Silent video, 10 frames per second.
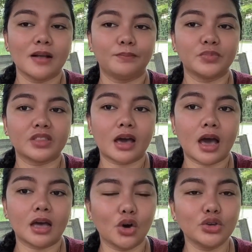
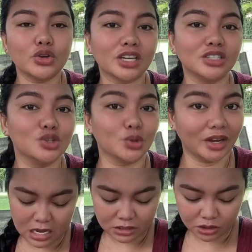that you can do
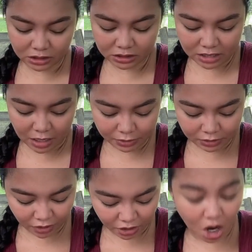it. During this time, it's
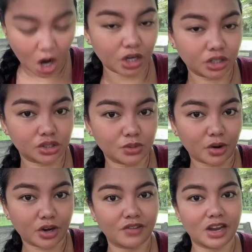very hard to
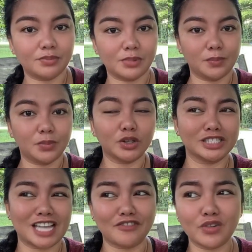motivate people
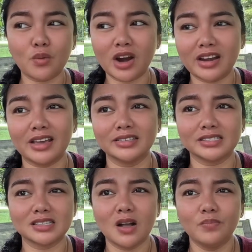because everyone
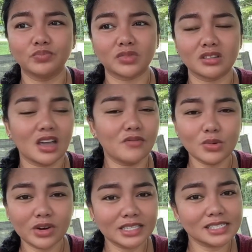is
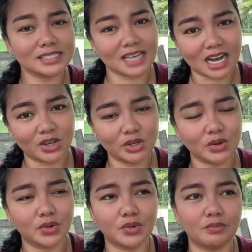down,
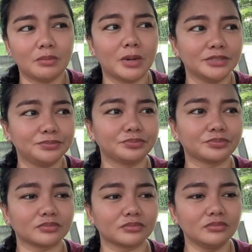but
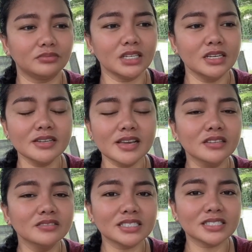in the
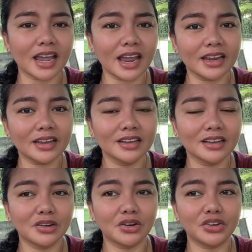end of the day,
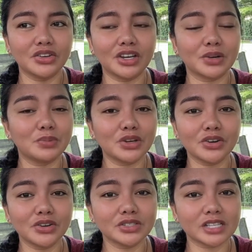you gotta bring
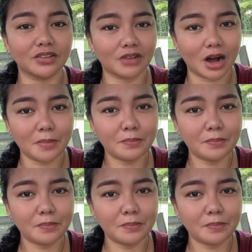yourself up,